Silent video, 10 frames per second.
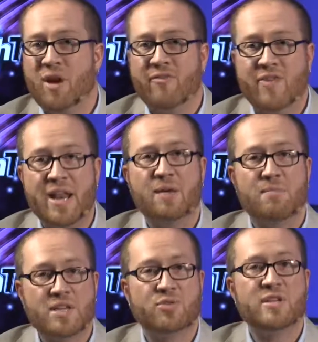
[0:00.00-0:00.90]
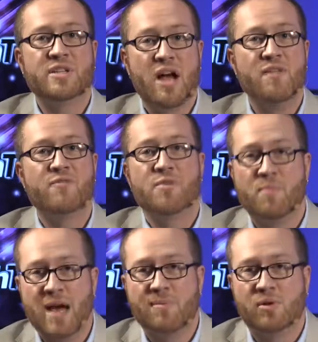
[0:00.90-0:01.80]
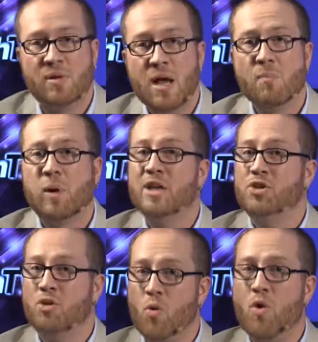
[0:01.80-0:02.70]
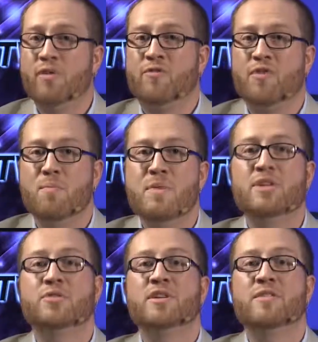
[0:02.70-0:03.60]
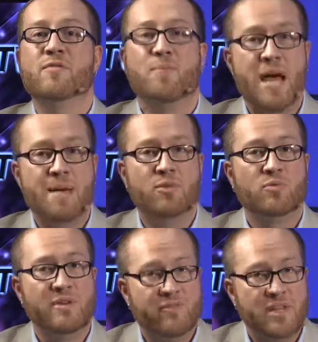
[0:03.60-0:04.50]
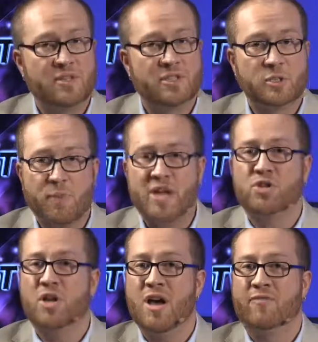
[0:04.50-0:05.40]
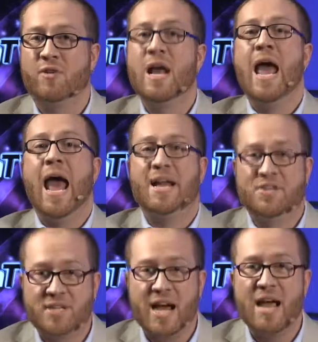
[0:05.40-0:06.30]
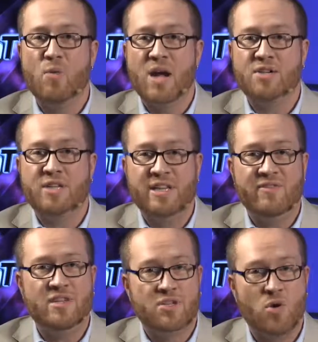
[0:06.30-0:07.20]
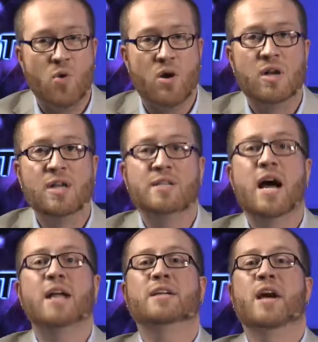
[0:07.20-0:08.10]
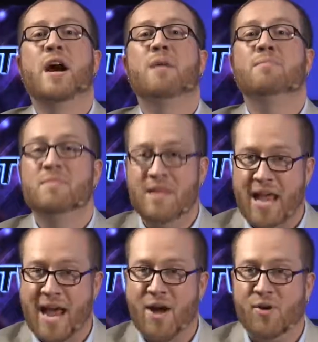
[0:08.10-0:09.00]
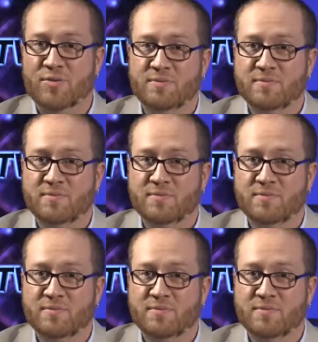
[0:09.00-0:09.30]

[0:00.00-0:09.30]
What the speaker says: prophetic mysteries of the Bible. Place your order for the Mysteries of the Bible Revealed special offer at SkyWatchTVStore.com now.